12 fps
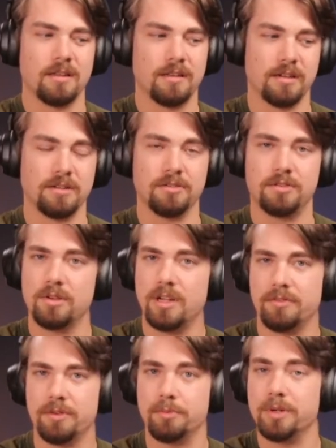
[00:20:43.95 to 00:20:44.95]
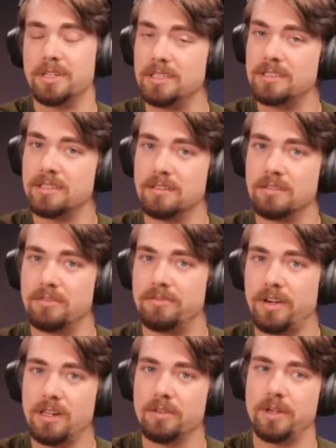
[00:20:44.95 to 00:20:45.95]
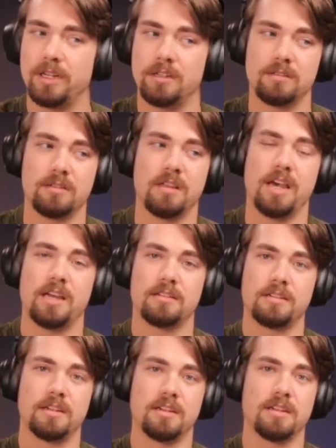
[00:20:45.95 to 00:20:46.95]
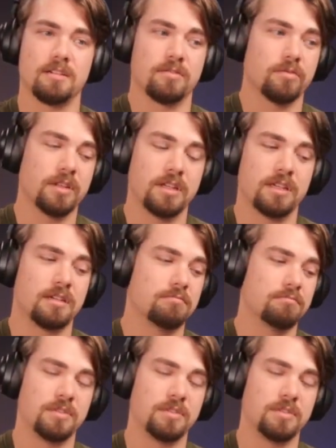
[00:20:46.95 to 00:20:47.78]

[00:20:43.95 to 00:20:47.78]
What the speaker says: then you should have a pretty decent little following that can really,